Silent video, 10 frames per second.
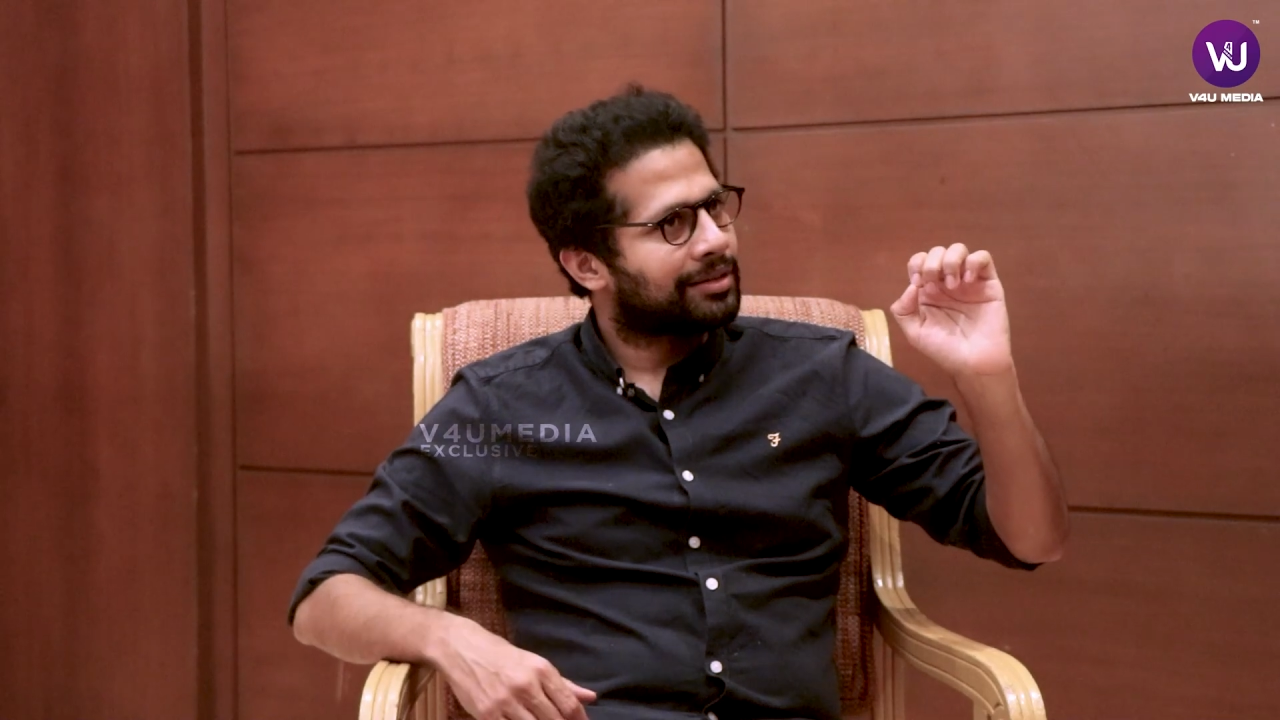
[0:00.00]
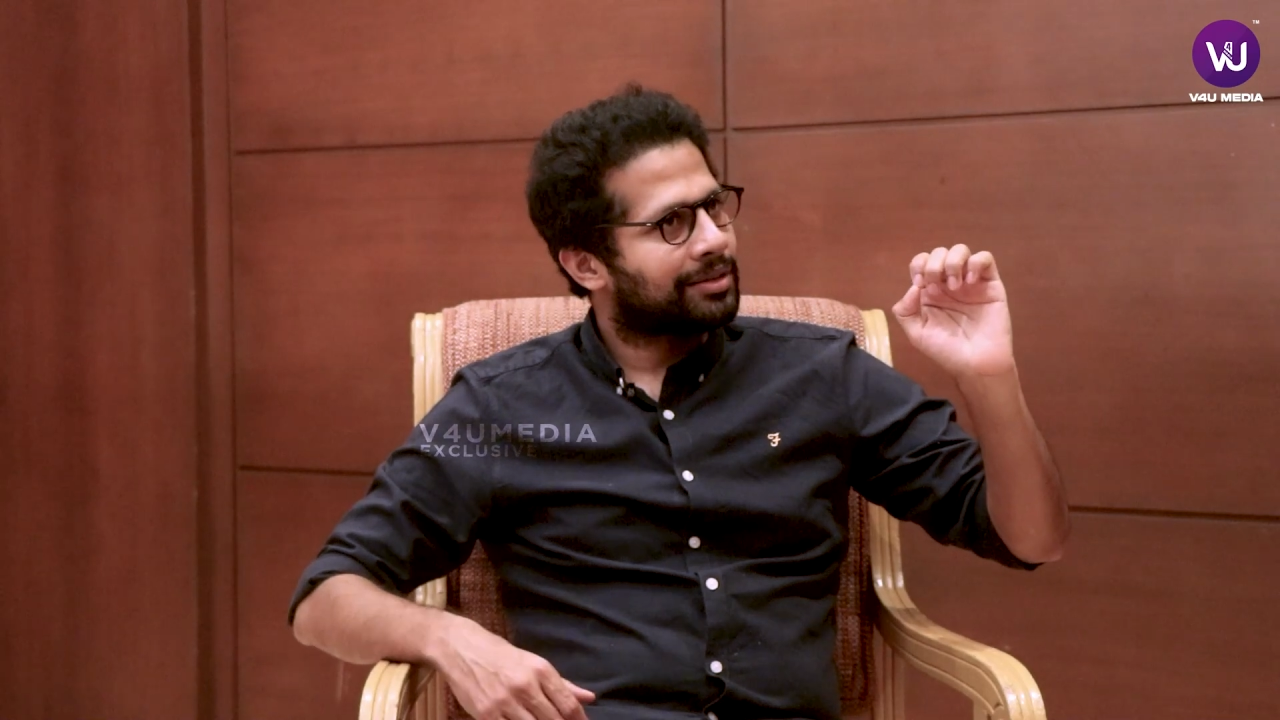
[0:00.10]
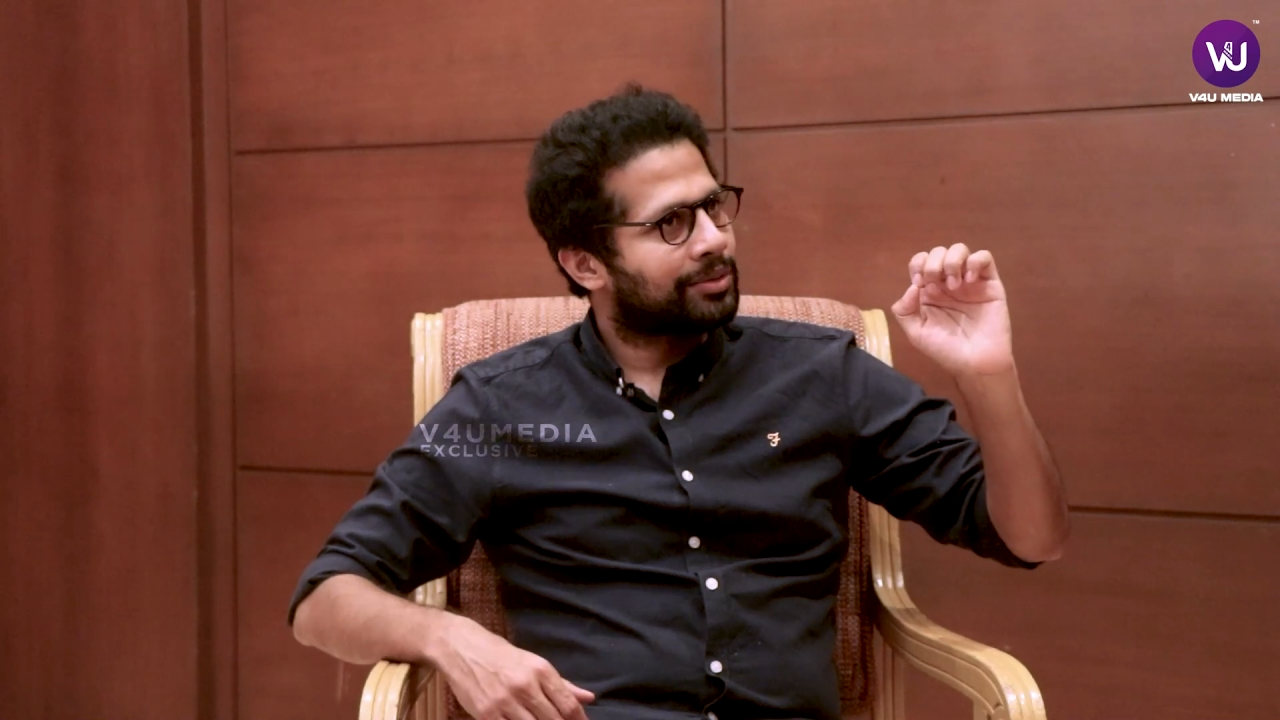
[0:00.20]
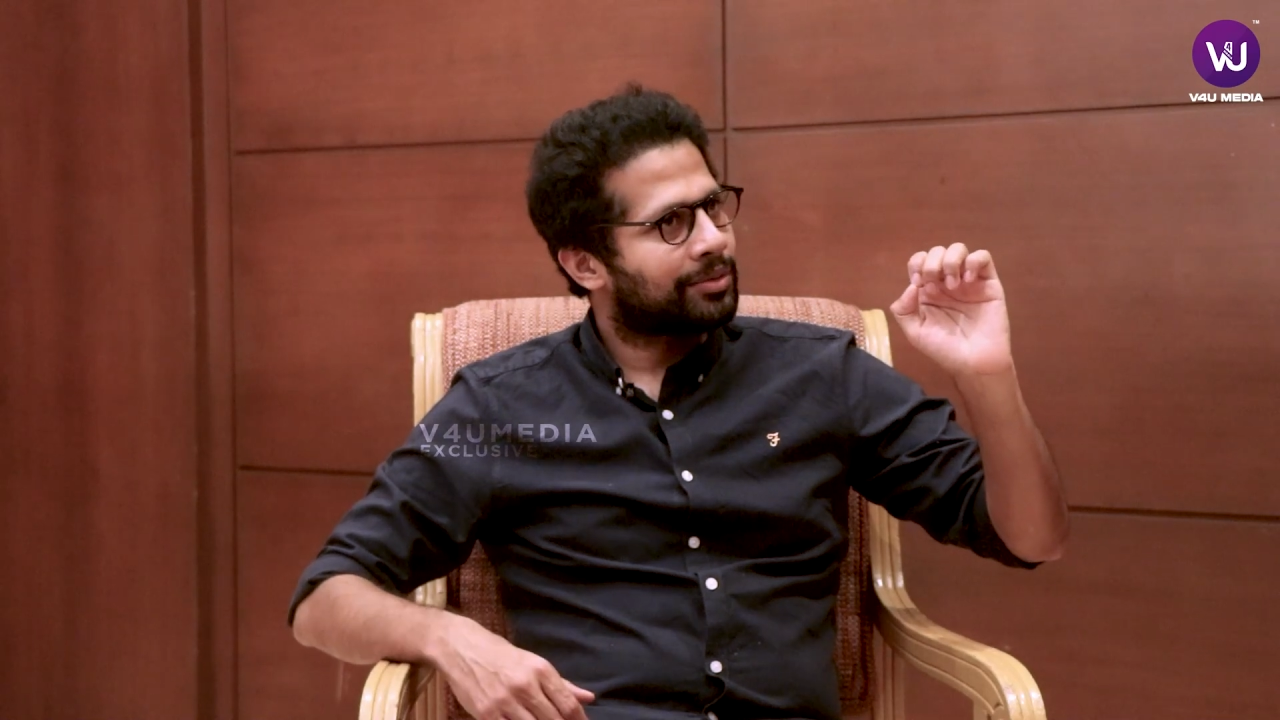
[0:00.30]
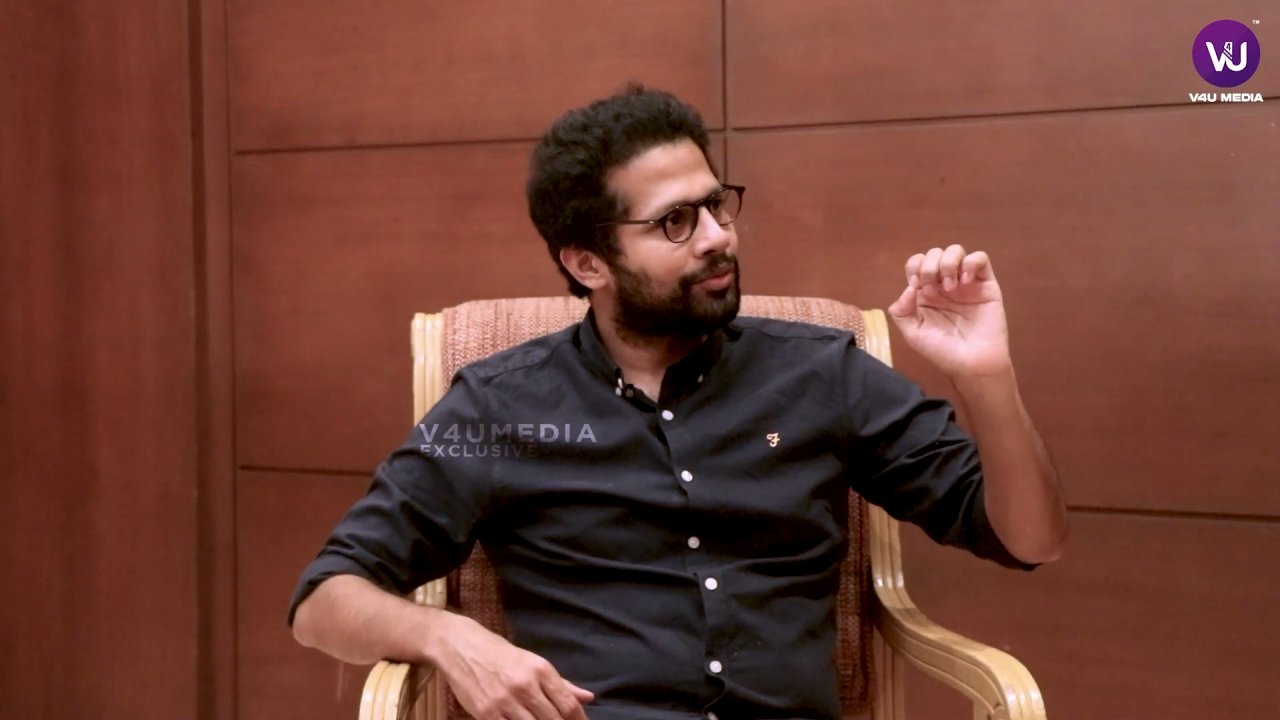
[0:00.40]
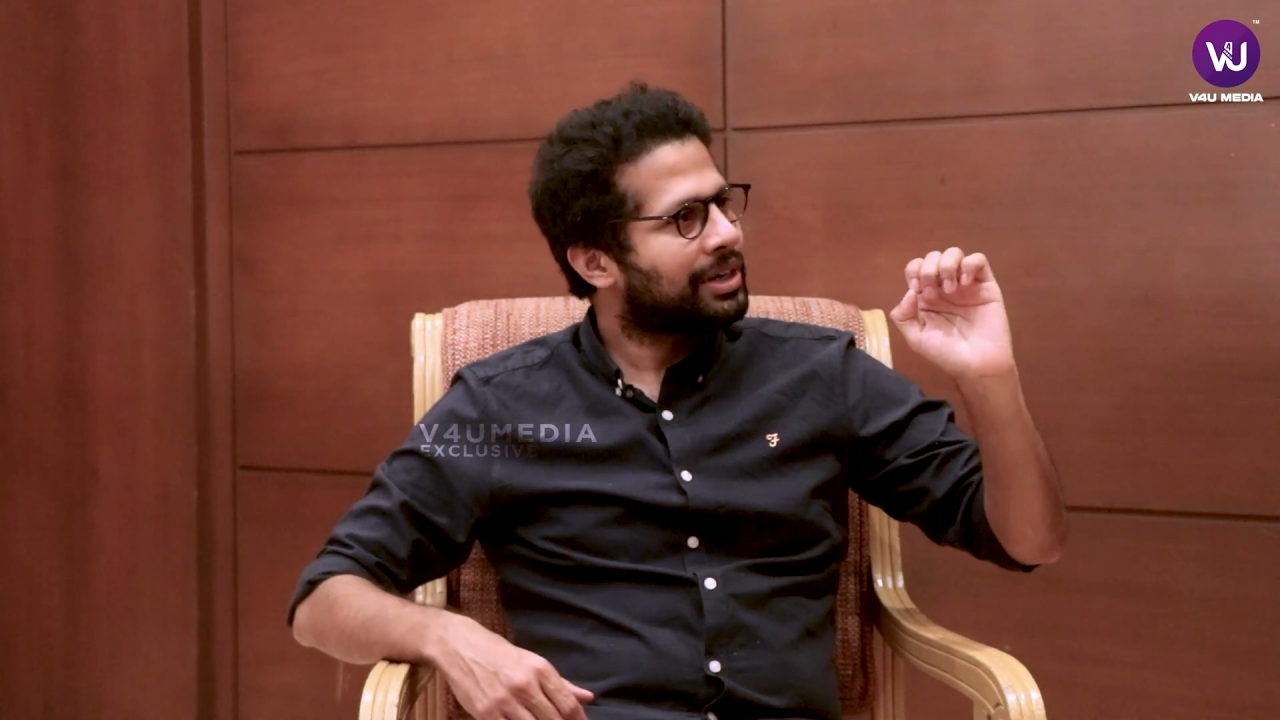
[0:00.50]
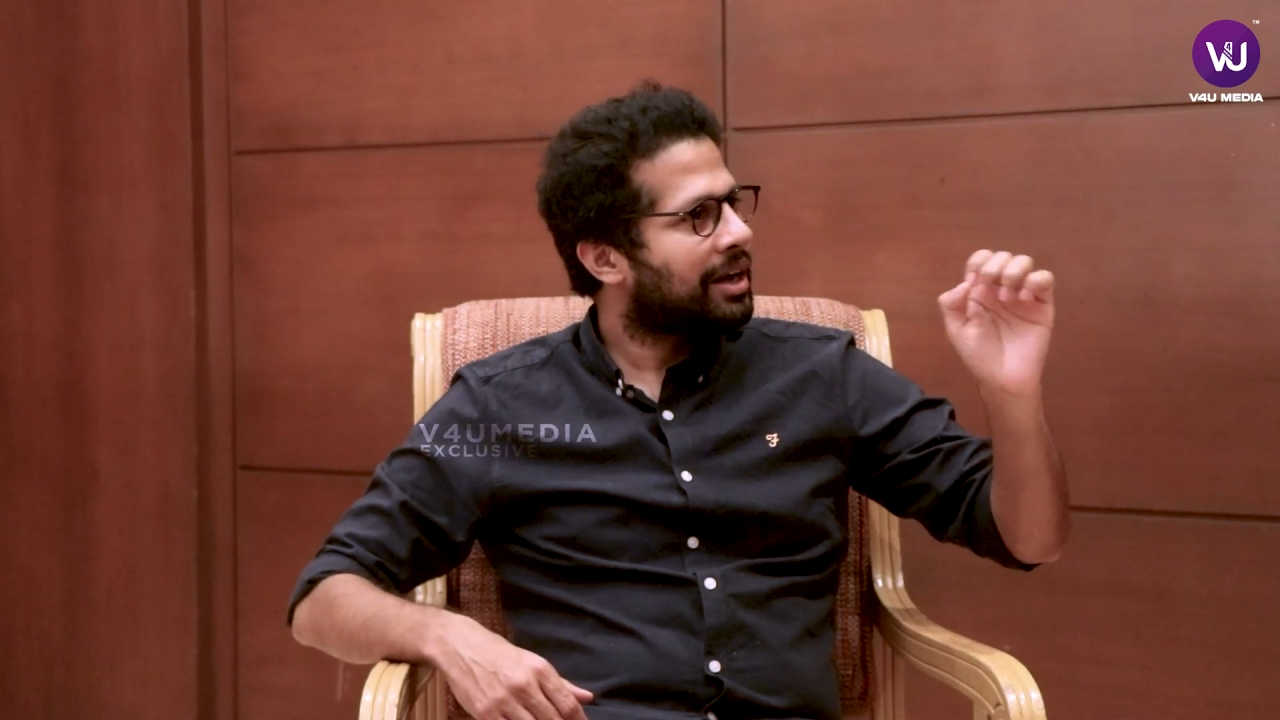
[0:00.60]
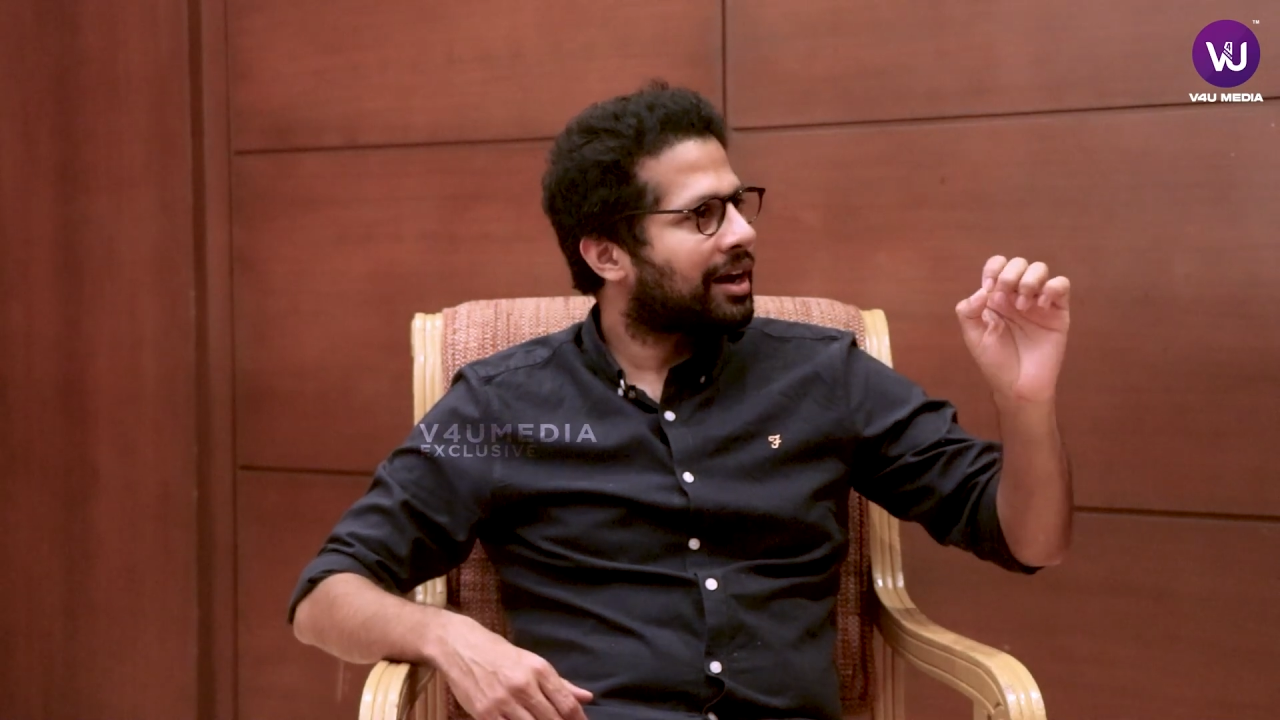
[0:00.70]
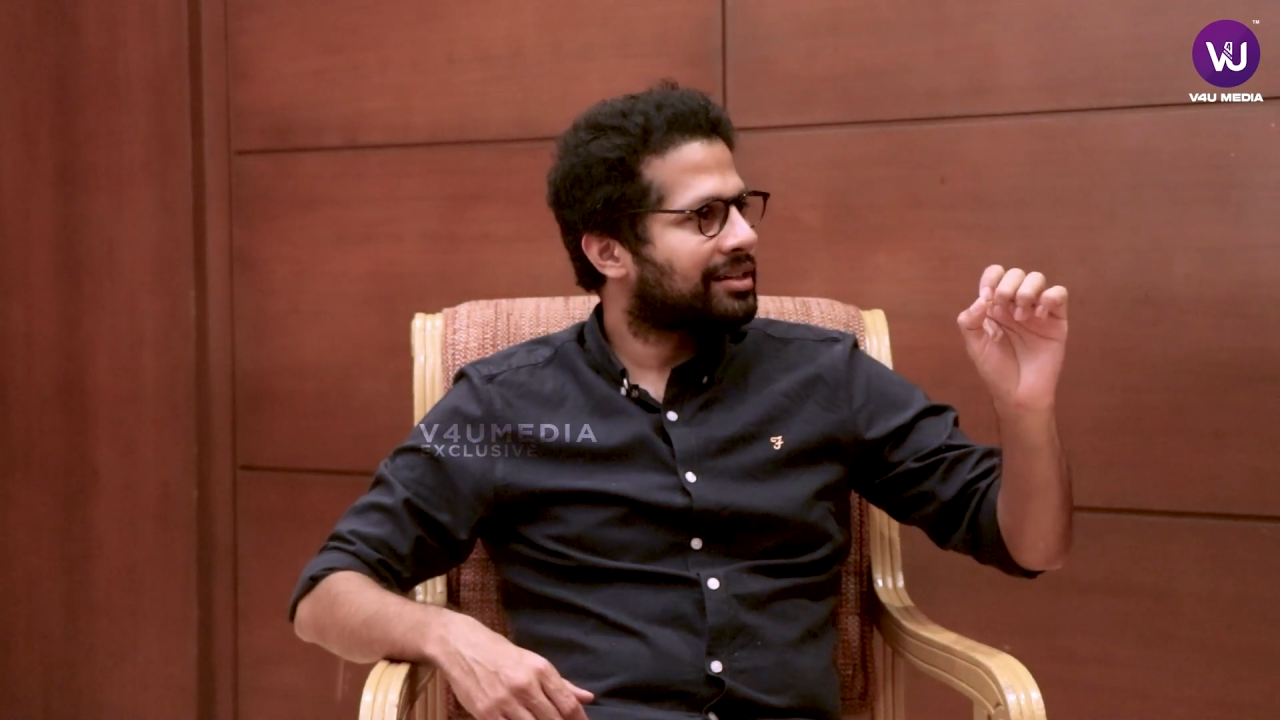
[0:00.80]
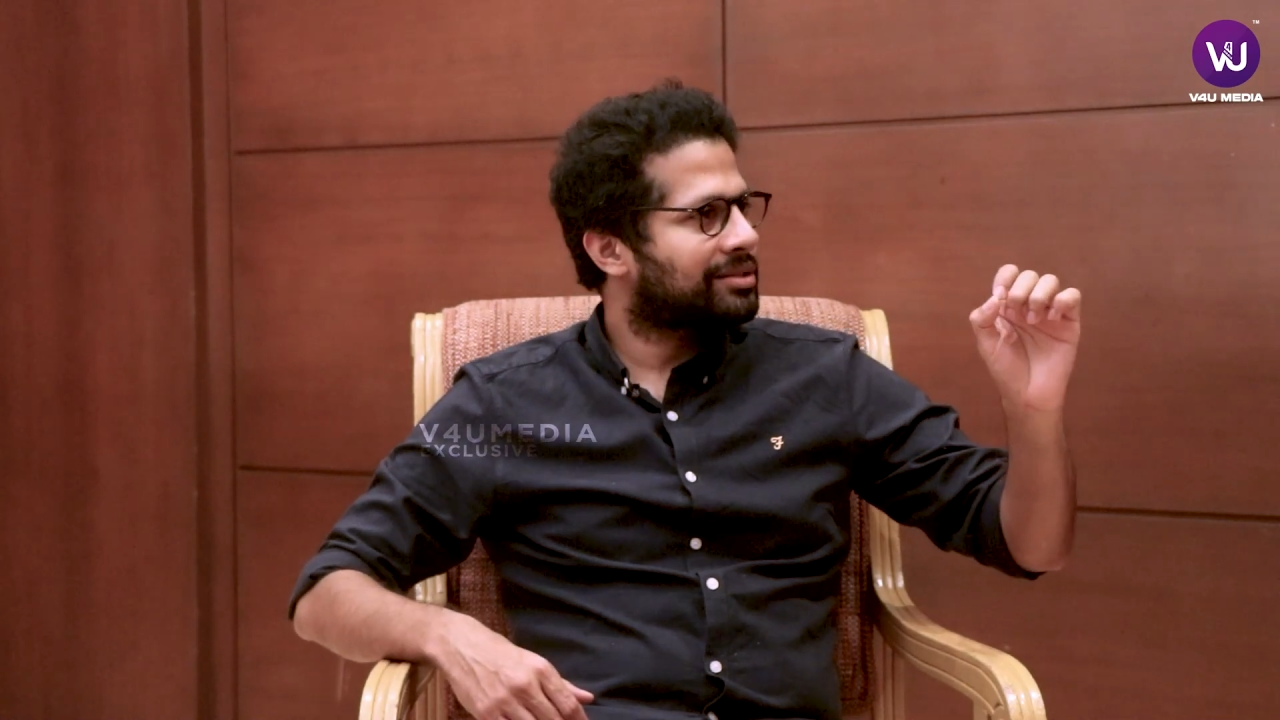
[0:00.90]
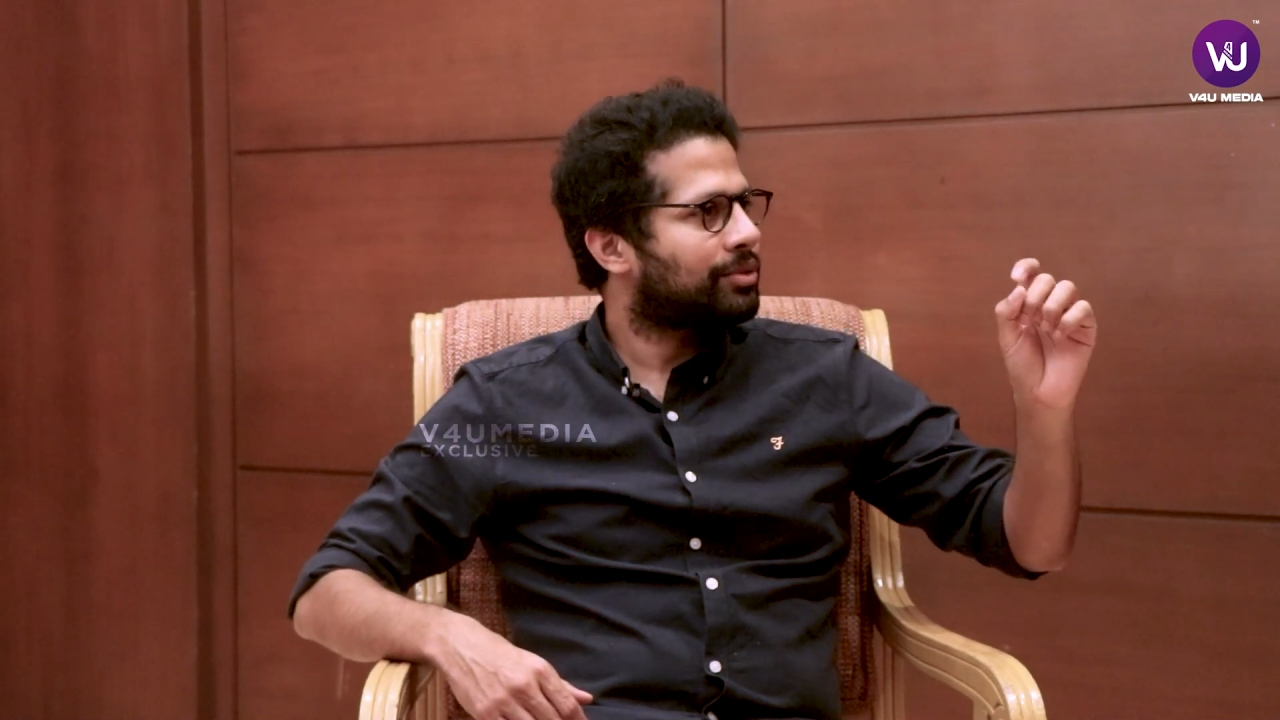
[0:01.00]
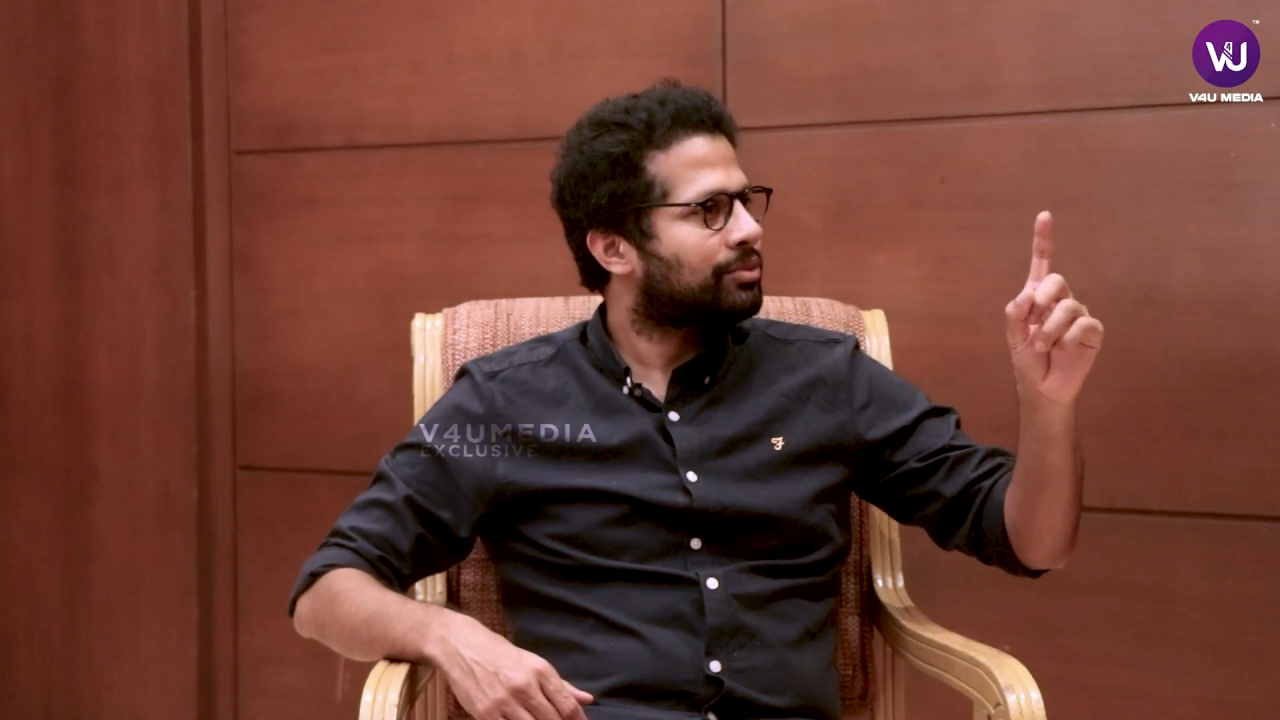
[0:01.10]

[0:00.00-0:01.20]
you know win hearts